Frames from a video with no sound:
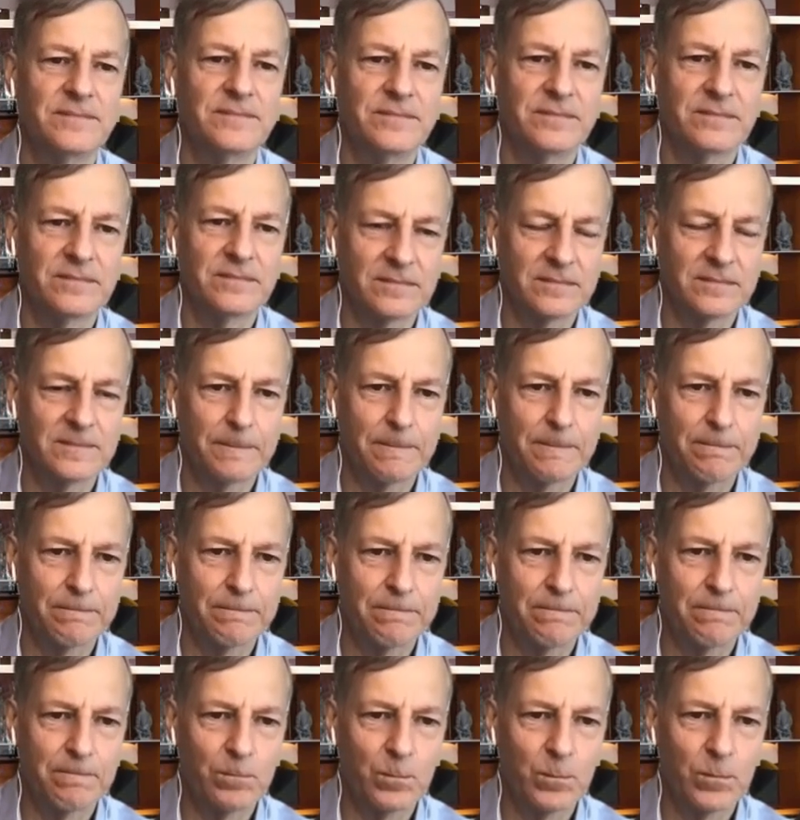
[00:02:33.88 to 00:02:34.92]

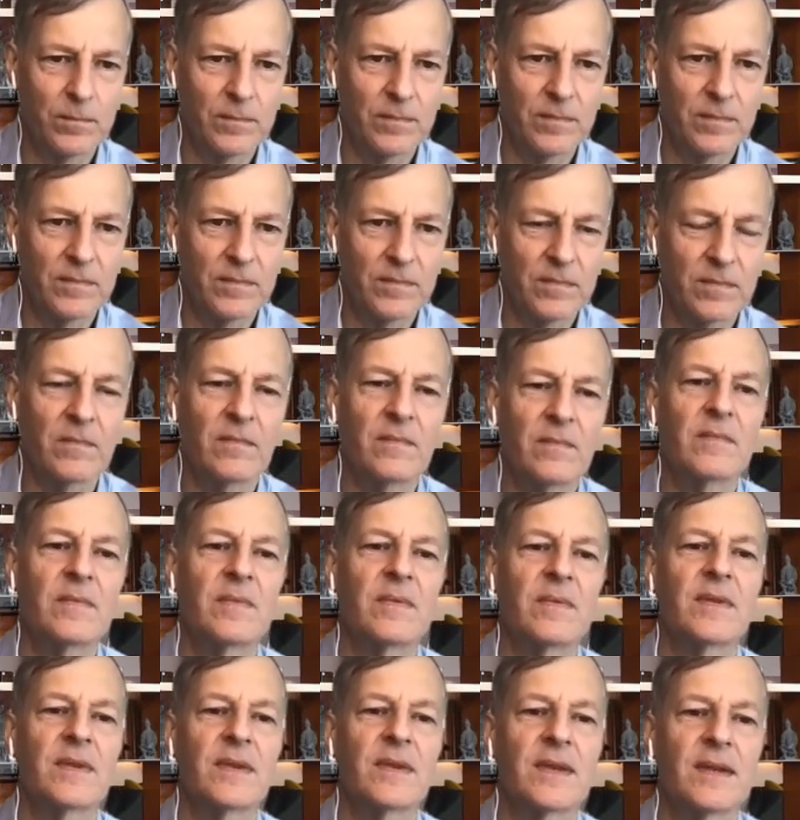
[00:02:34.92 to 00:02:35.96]

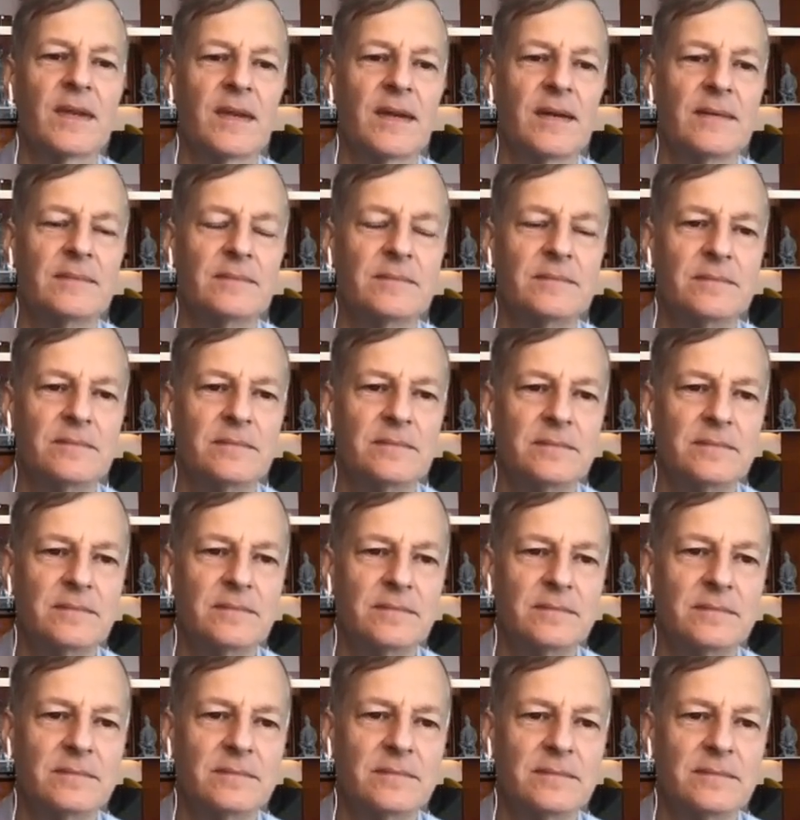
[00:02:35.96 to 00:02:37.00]

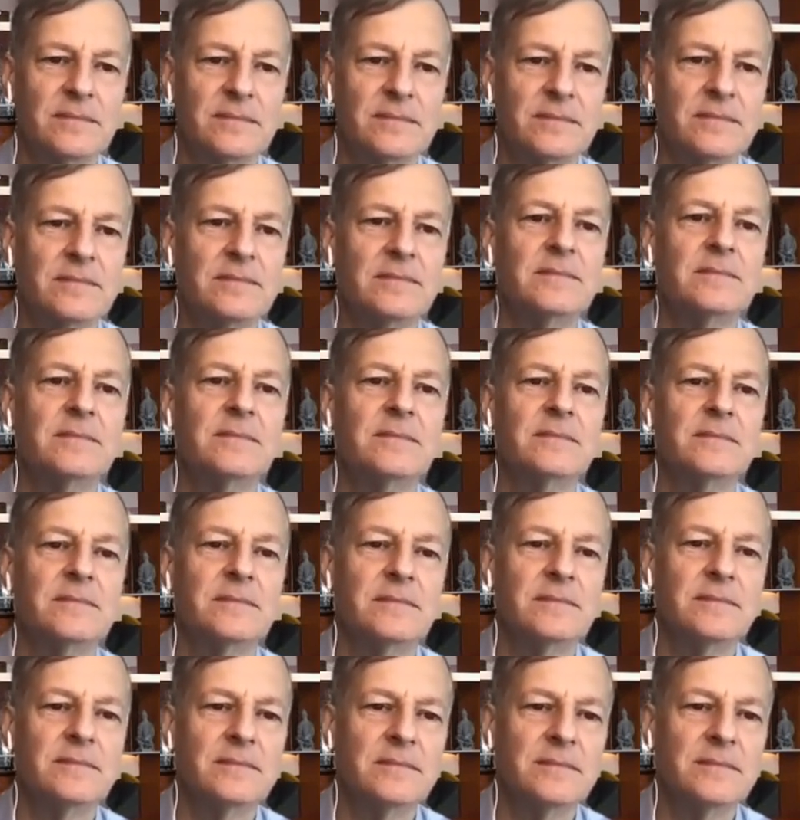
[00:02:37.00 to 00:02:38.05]

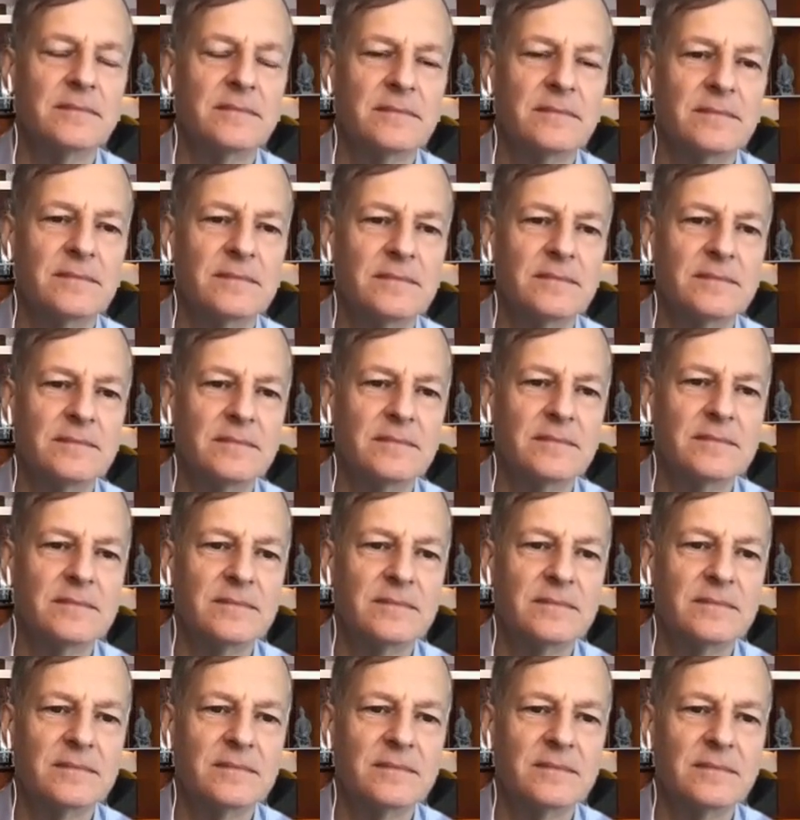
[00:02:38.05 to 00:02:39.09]

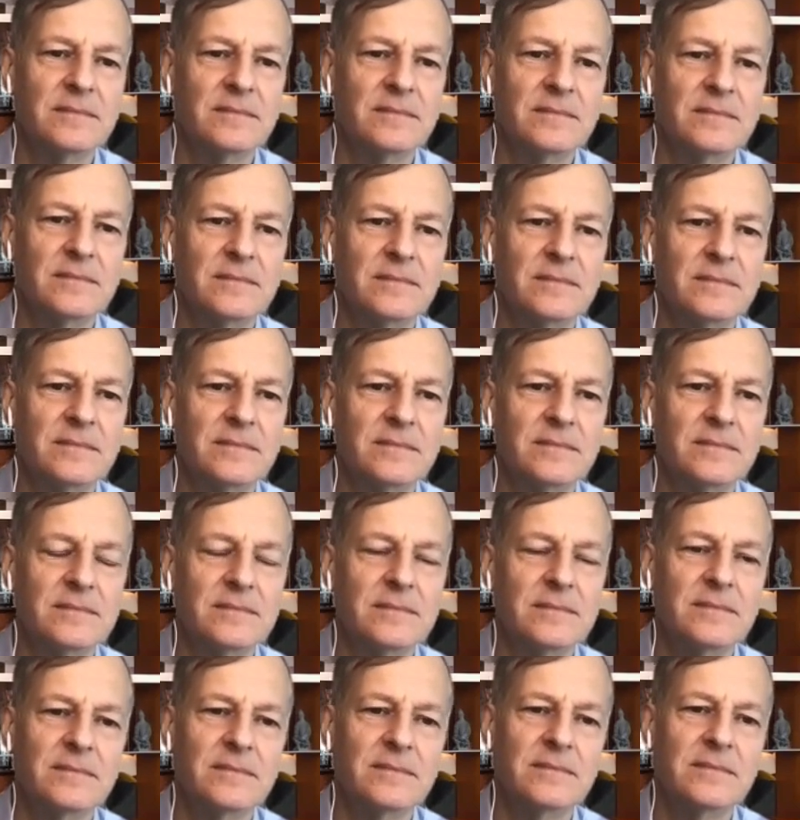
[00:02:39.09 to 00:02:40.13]

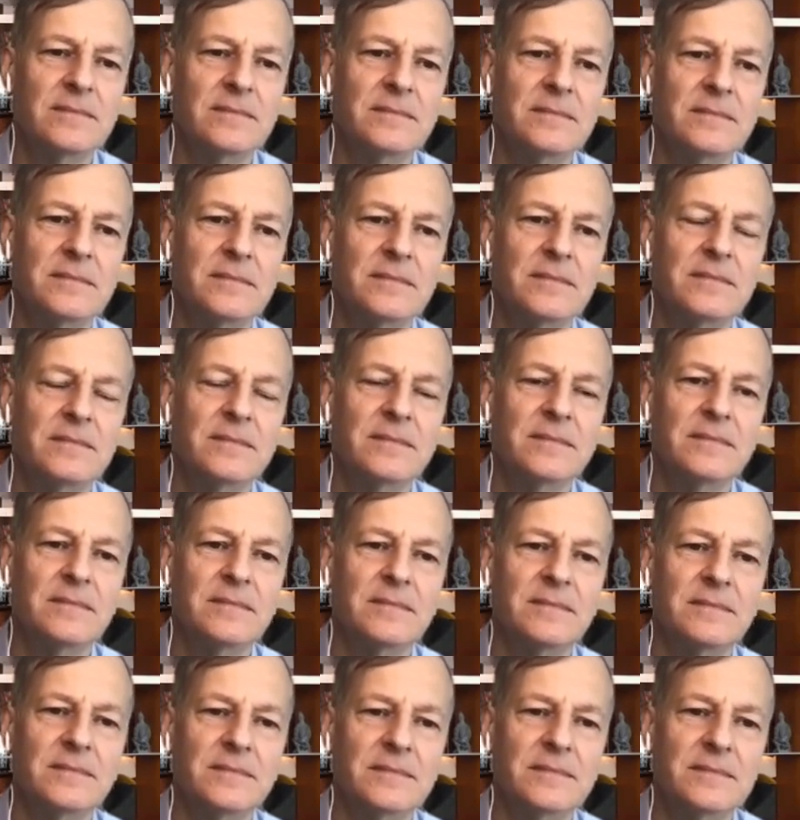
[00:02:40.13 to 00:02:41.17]

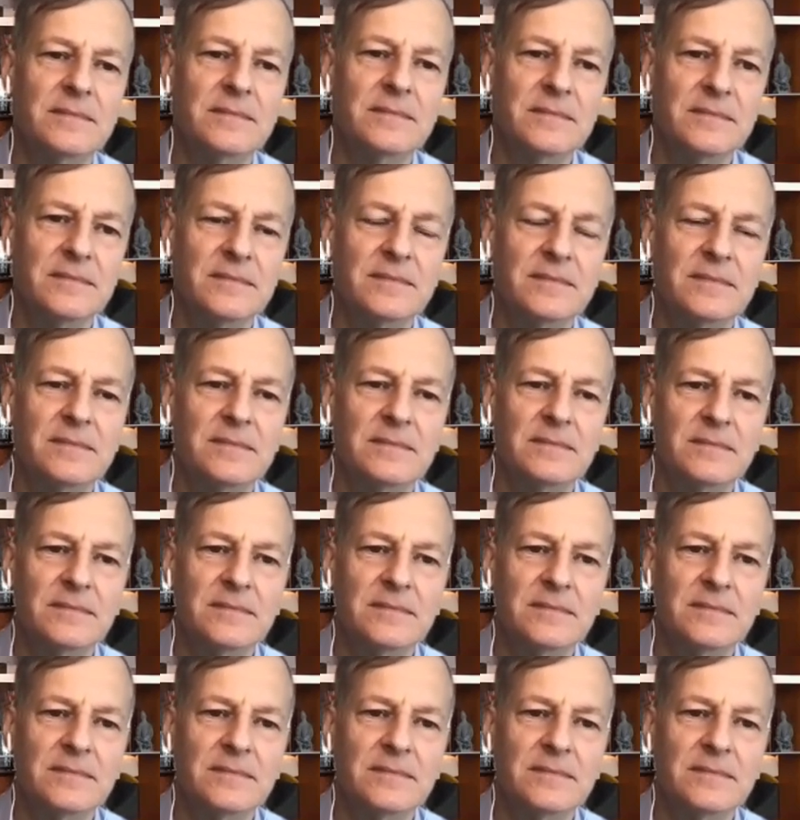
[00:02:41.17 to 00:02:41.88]
(not speaking)